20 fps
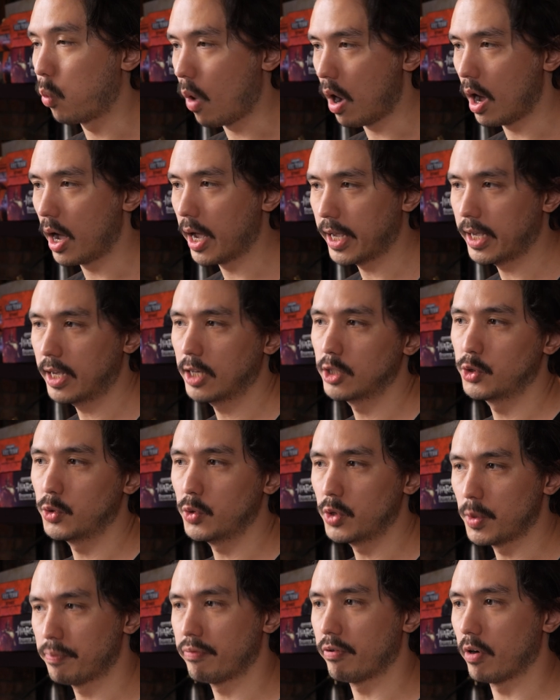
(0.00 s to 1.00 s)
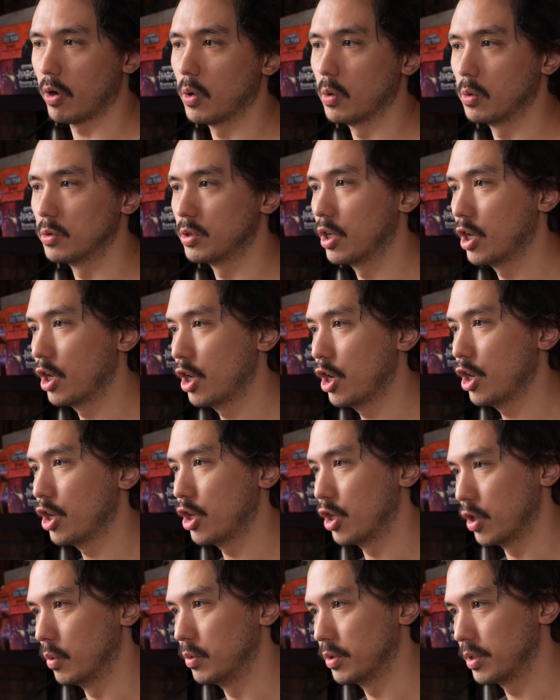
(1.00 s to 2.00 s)
Why do the pros
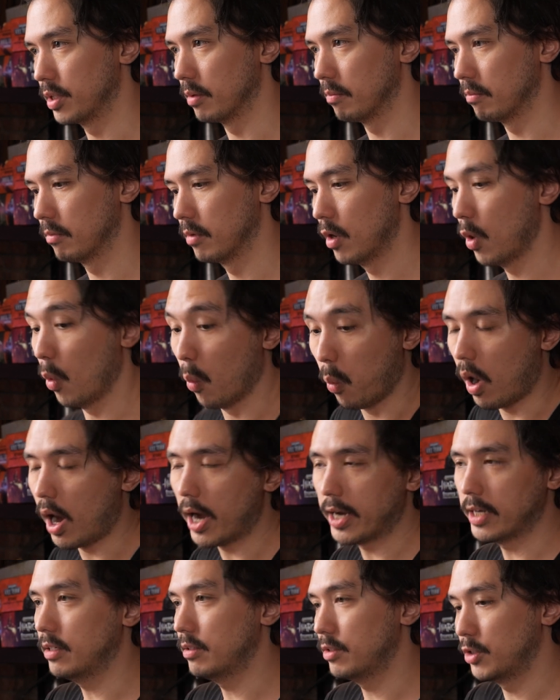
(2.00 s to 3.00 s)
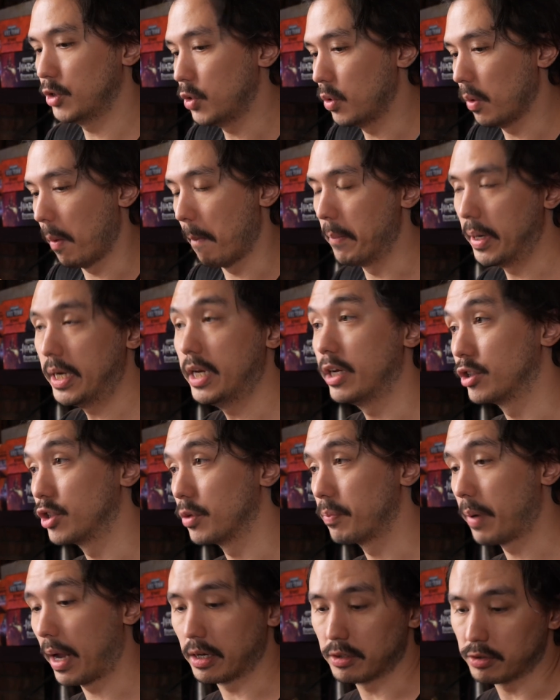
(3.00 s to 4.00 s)
use them? Why do
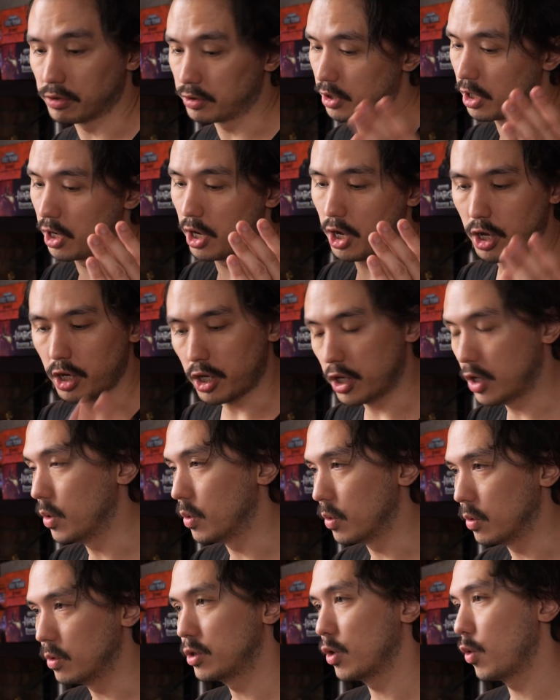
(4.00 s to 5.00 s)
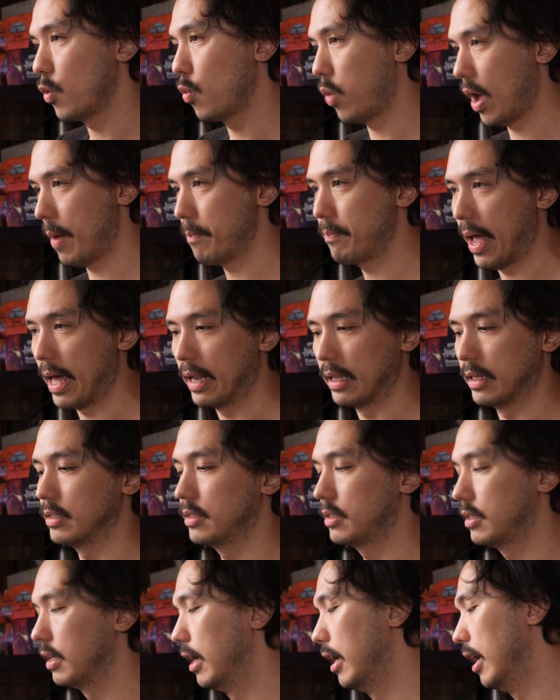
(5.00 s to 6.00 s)
miniature painters use wet
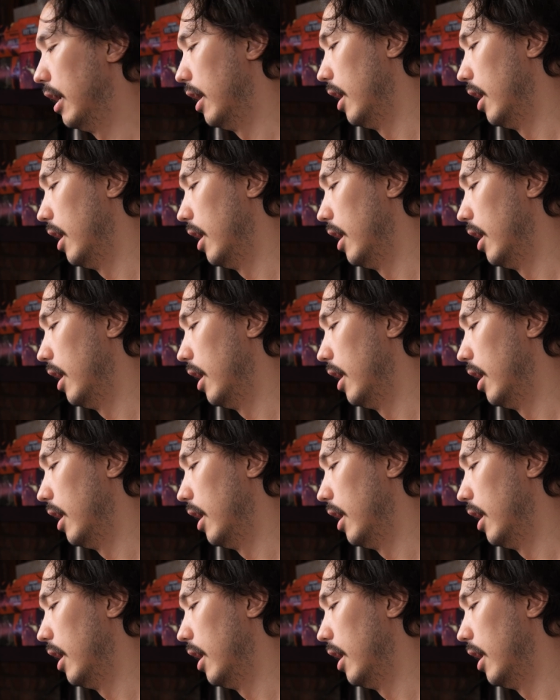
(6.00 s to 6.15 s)
palettes?